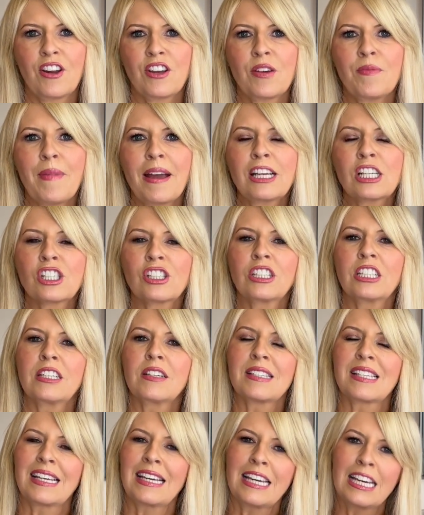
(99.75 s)
you make sure you
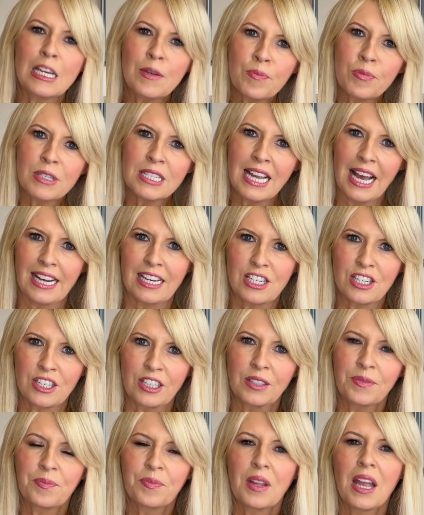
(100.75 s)
use a heat
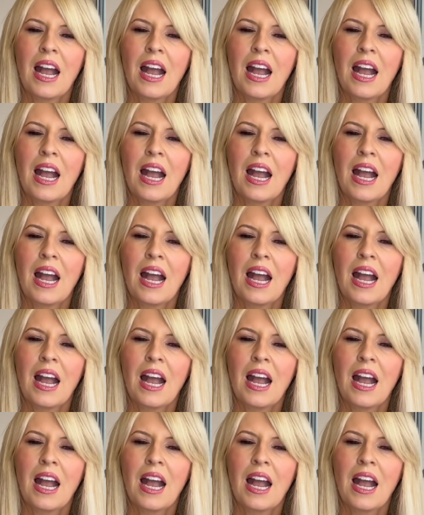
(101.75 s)
protector